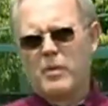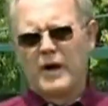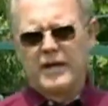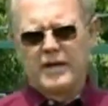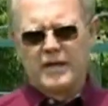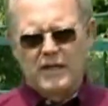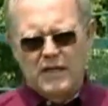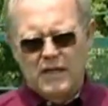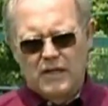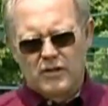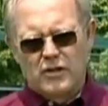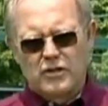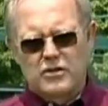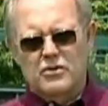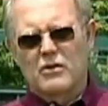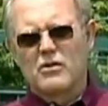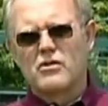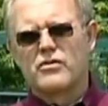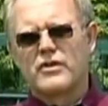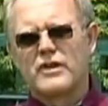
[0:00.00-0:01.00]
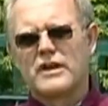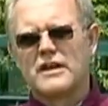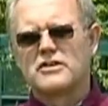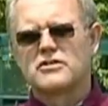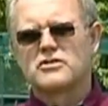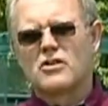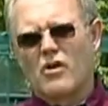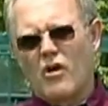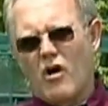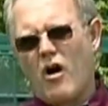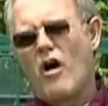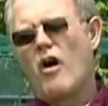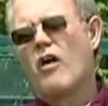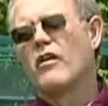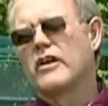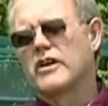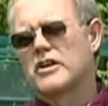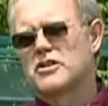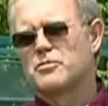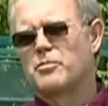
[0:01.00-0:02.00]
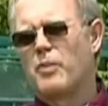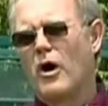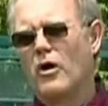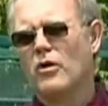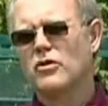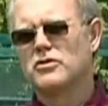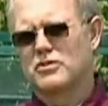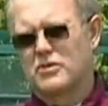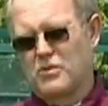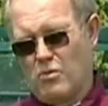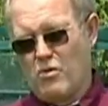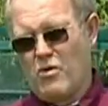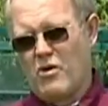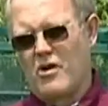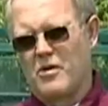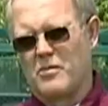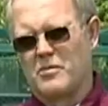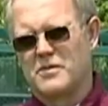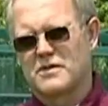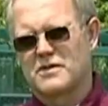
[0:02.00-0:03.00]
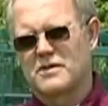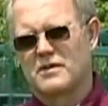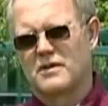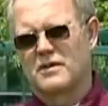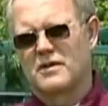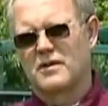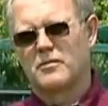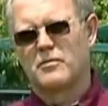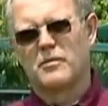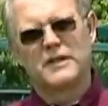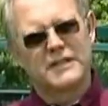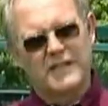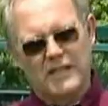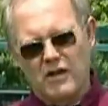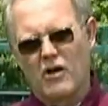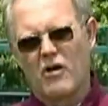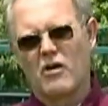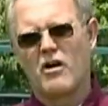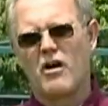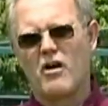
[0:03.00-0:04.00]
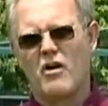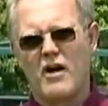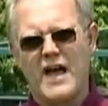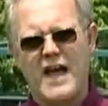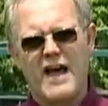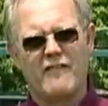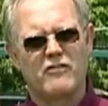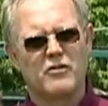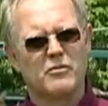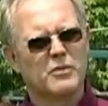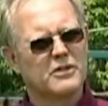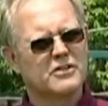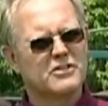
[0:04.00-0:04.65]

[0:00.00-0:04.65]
But the truth is they're all exposed to worms, but they don't all have them.